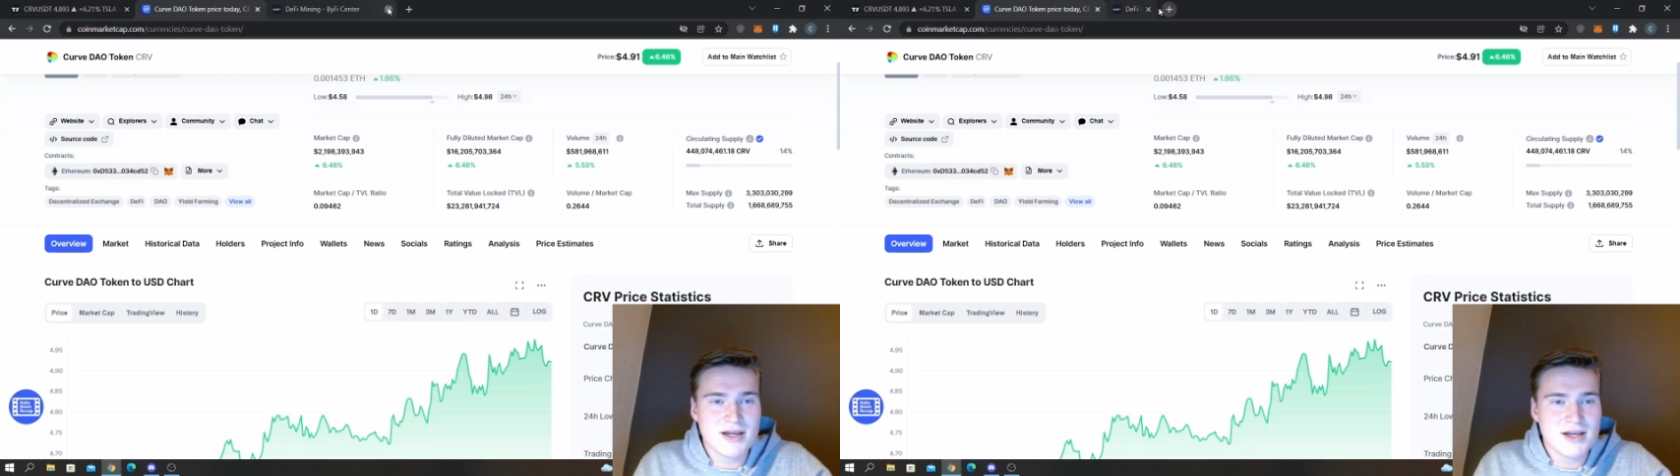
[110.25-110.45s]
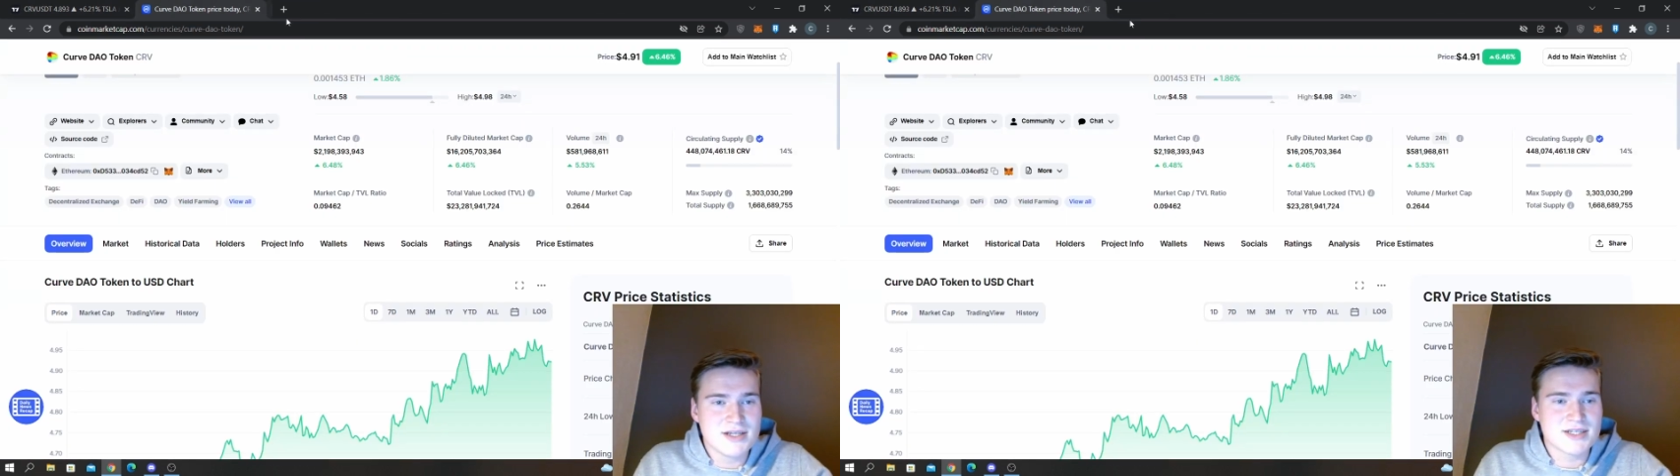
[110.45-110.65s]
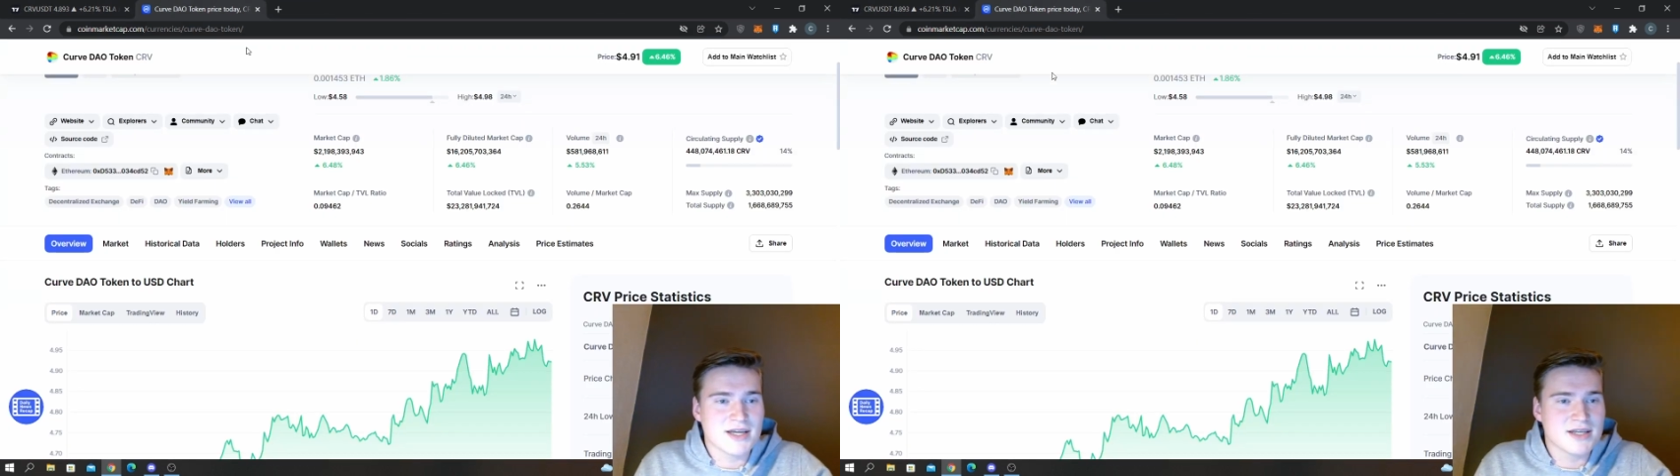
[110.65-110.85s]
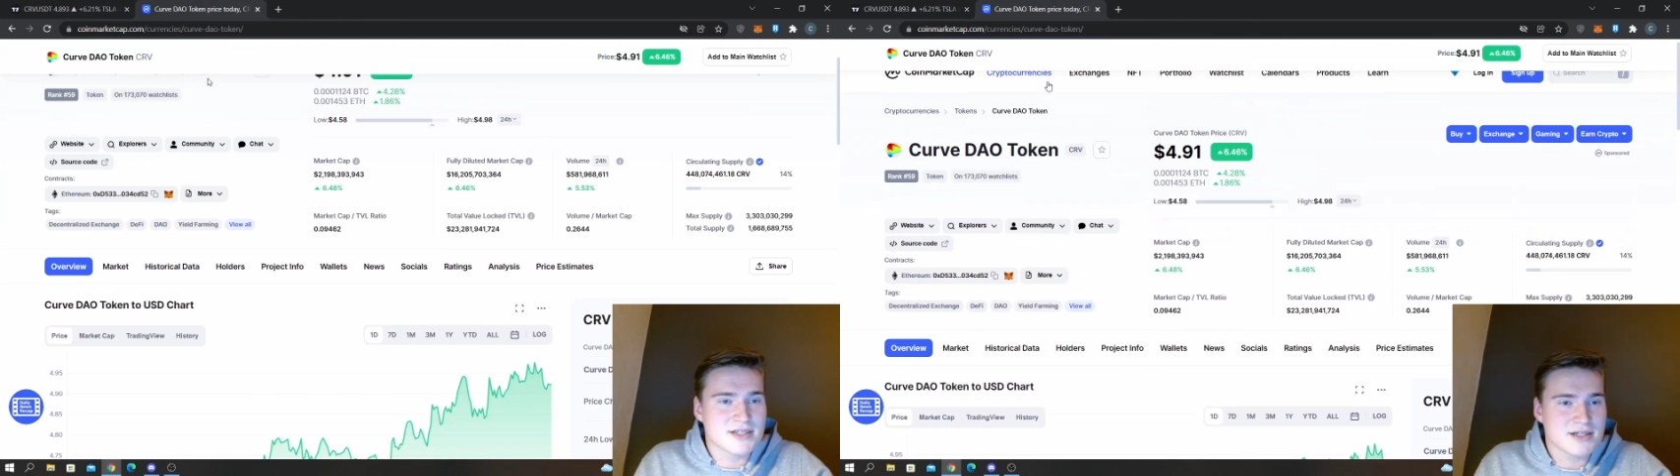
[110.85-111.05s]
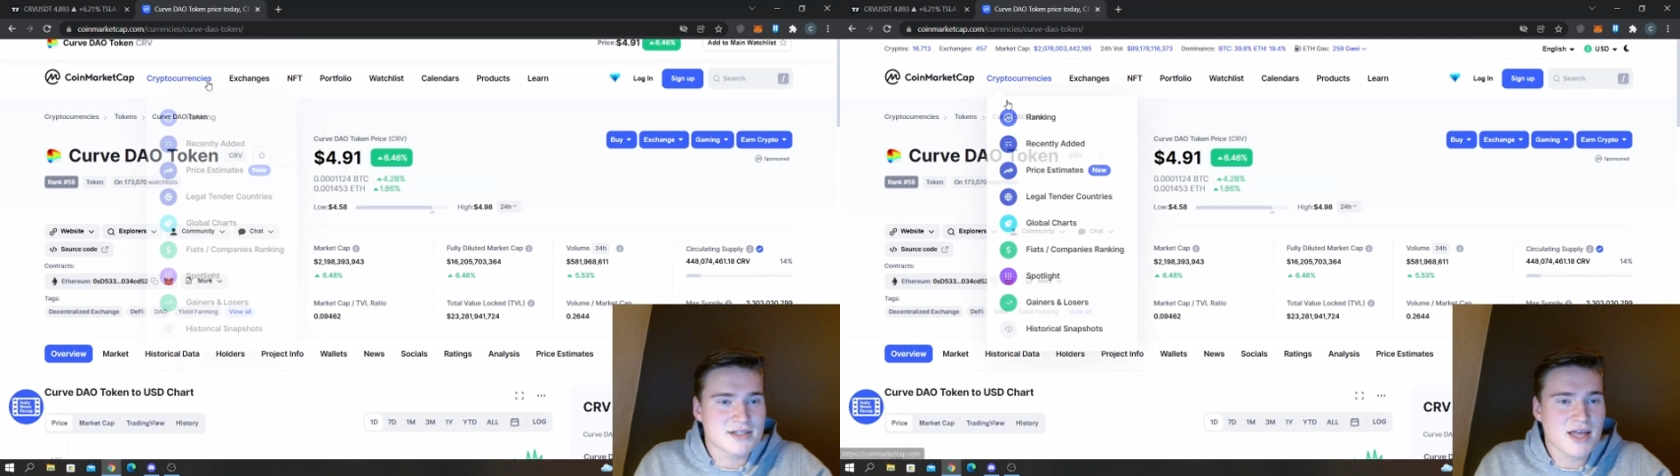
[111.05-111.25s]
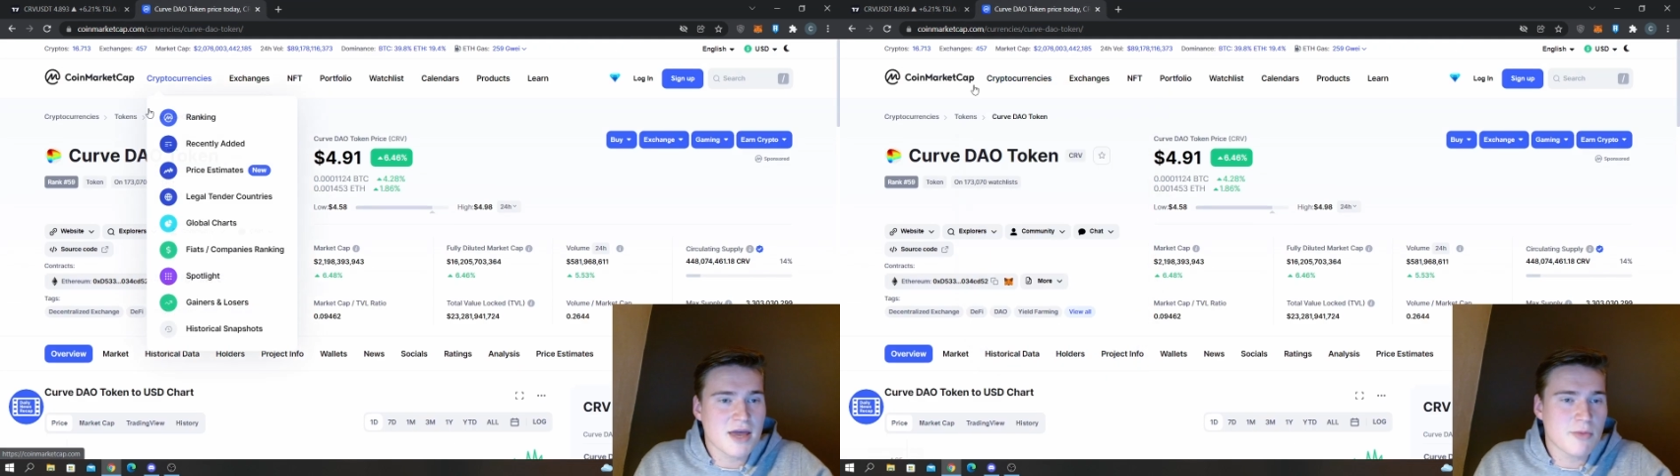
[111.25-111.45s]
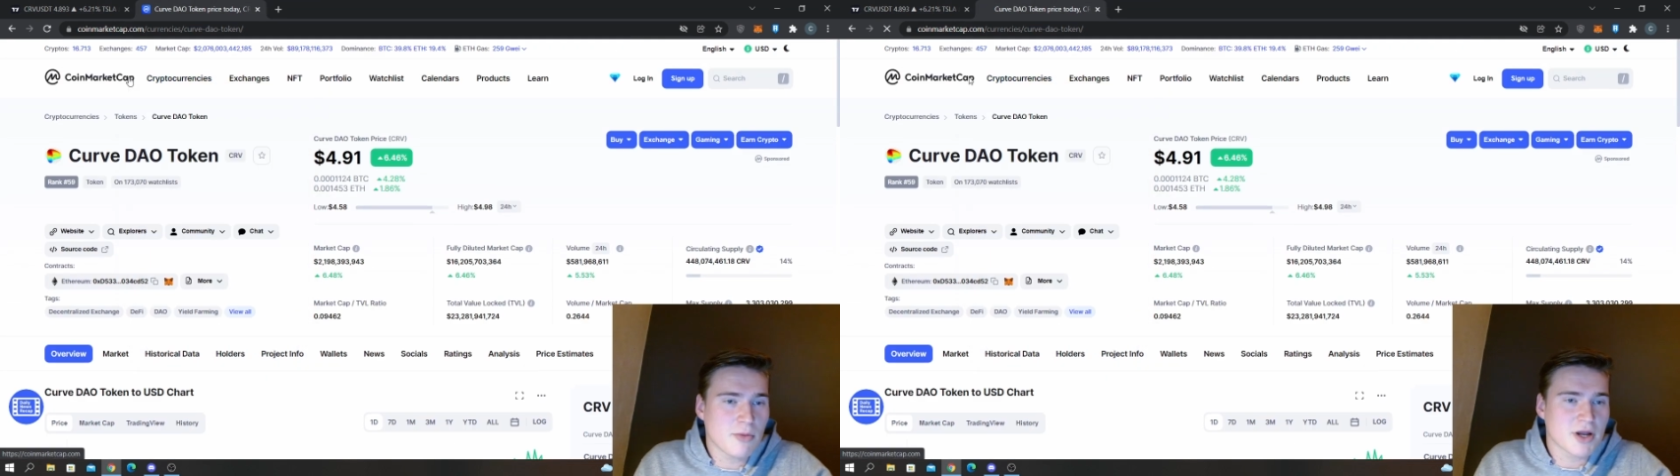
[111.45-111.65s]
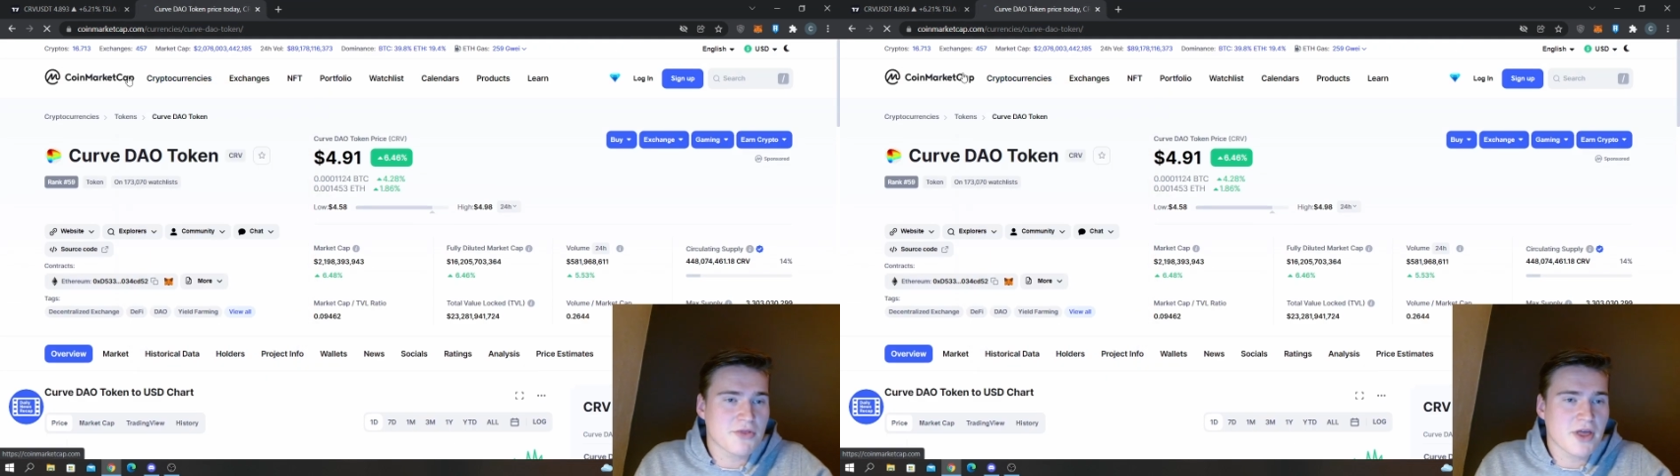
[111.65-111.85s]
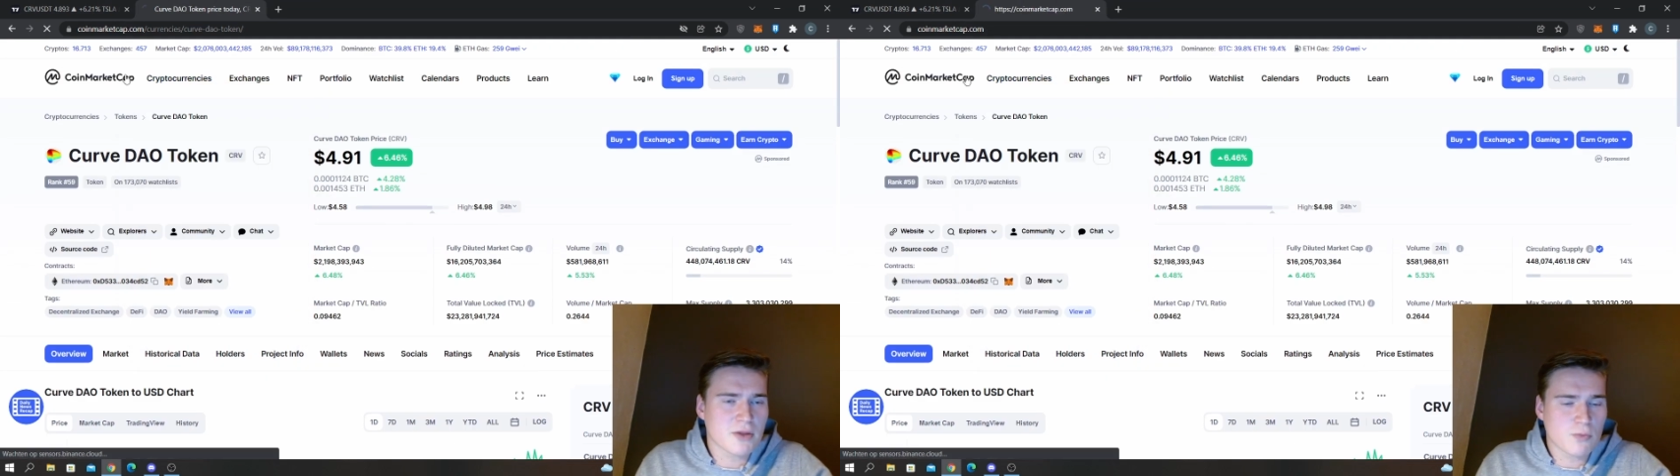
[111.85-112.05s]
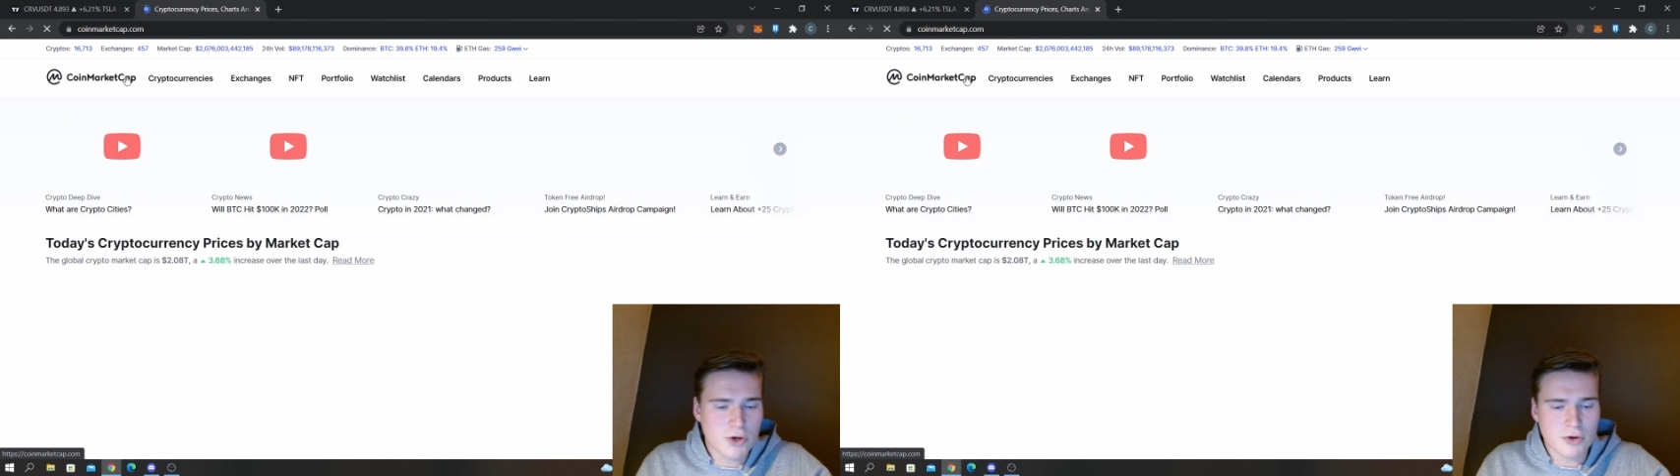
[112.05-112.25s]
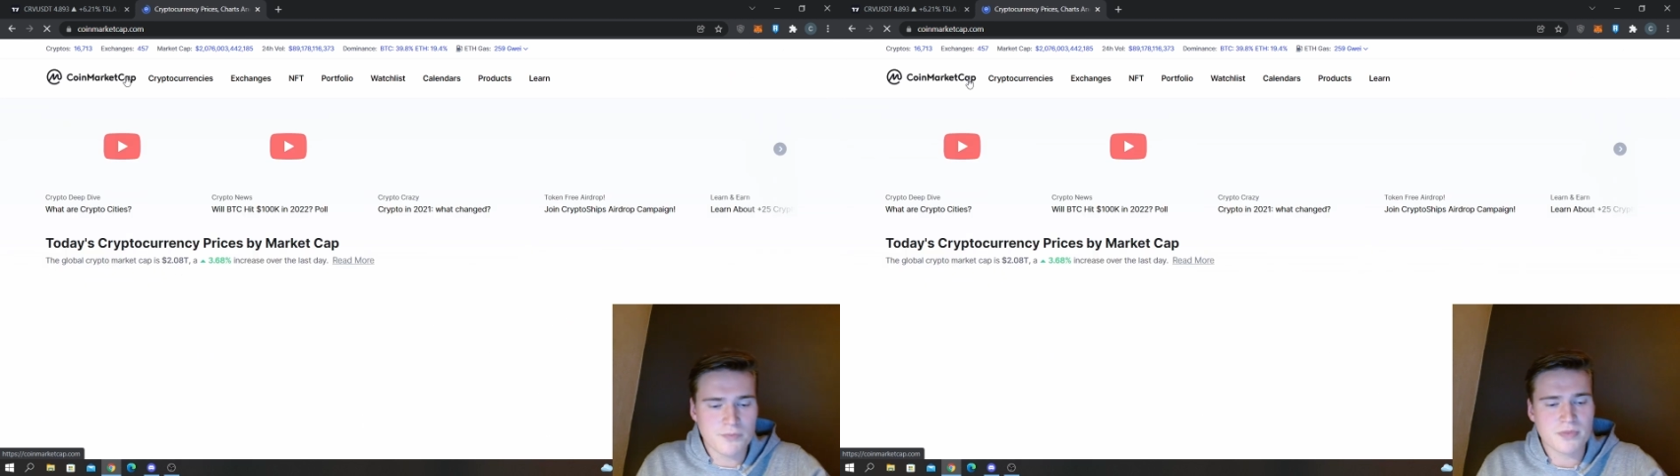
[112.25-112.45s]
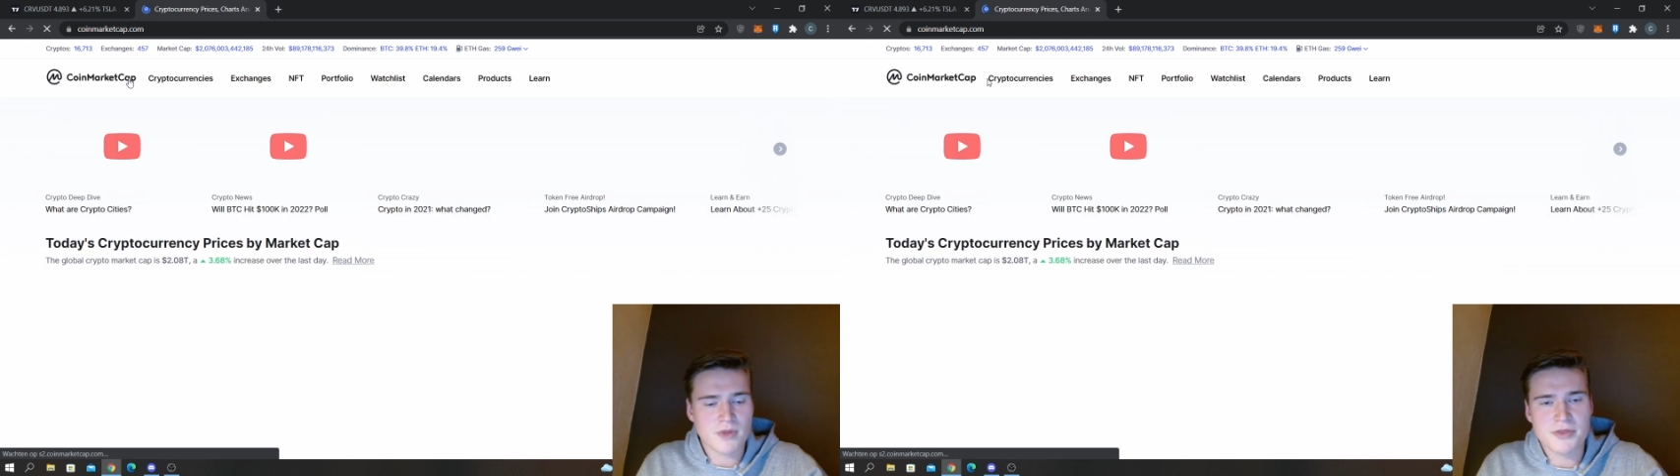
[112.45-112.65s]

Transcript: stable, but I think it will.